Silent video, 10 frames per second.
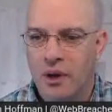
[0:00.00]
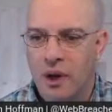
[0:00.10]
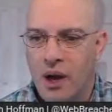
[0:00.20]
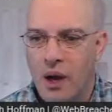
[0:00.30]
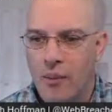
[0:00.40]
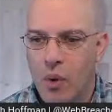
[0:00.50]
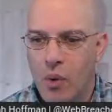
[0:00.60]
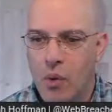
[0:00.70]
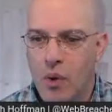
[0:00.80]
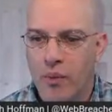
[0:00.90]
Oh,
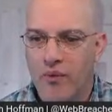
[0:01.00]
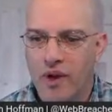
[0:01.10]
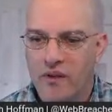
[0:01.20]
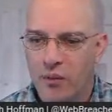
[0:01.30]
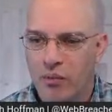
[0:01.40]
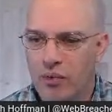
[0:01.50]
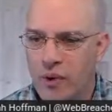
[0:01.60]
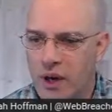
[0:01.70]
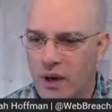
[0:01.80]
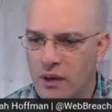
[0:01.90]
and we've got some
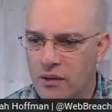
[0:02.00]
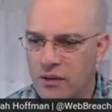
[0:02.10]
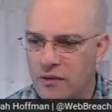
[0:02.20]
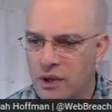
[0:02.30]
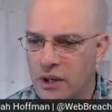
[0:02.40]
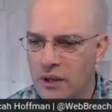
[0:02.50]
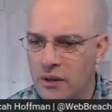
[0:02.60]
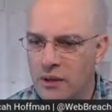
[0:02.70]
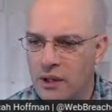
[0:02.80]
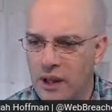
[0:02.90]
pretty colors over there.
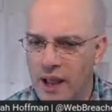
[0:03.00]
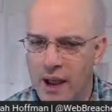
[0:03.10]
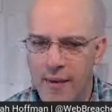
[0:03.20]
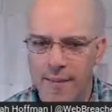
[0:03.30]
Look at that.